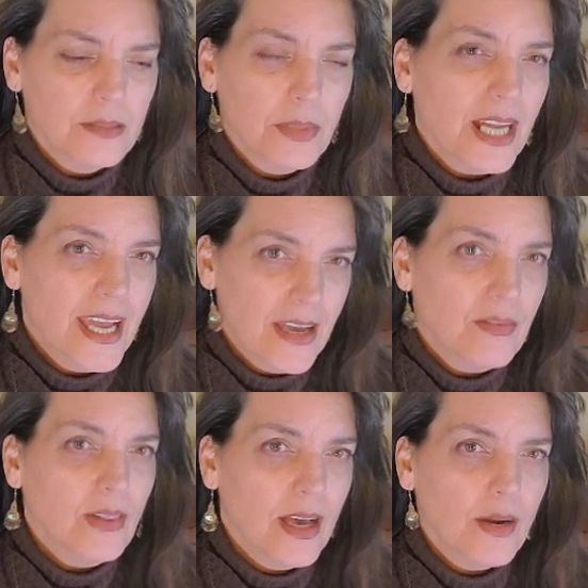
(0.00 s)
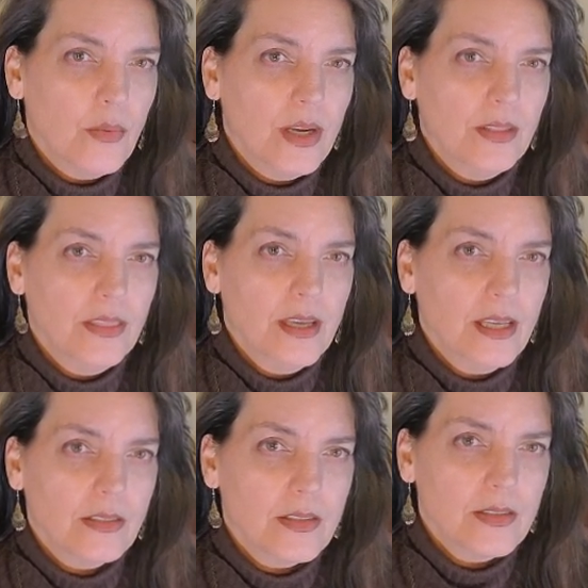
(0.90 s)
But I have a lot of weird
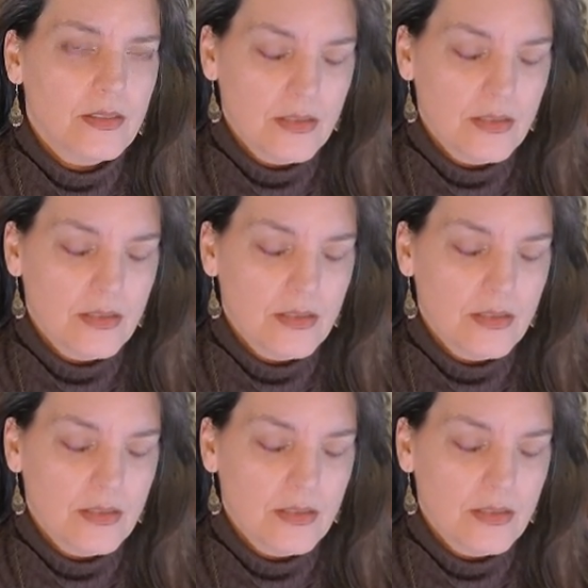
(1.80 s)
things.